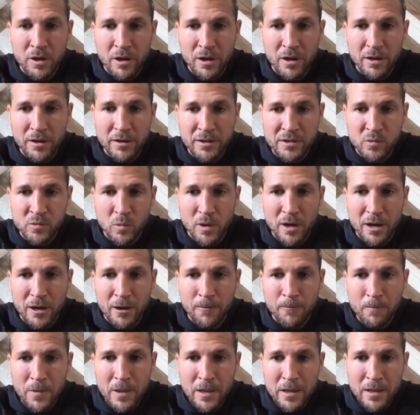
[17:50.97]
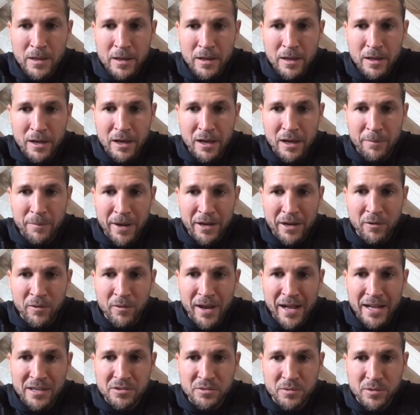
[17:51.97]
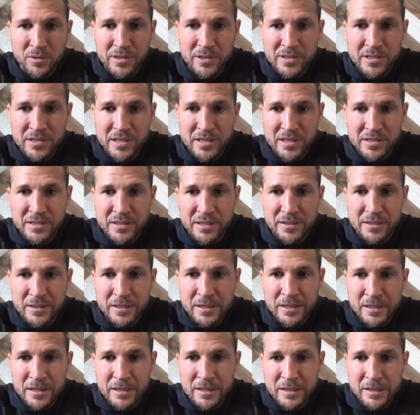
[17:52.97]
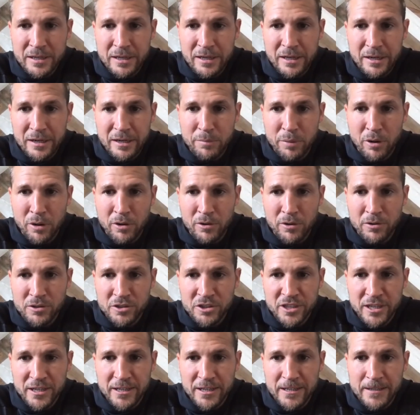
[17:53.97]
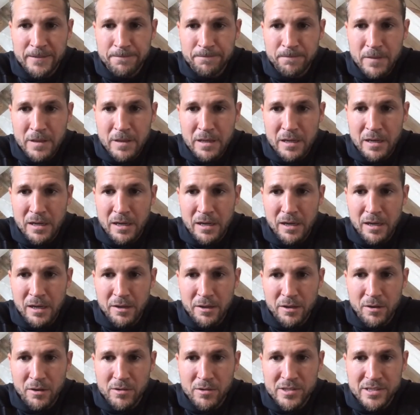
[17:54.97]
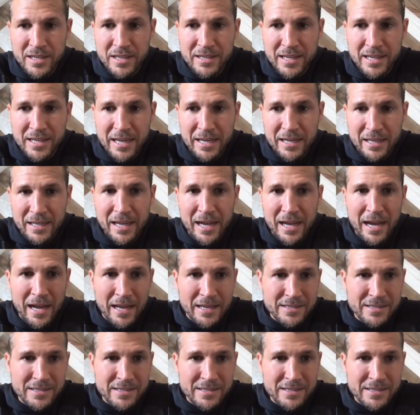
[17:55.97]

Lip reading: as well. My graduate assistant, Parker Chitty, is an Indiana guy.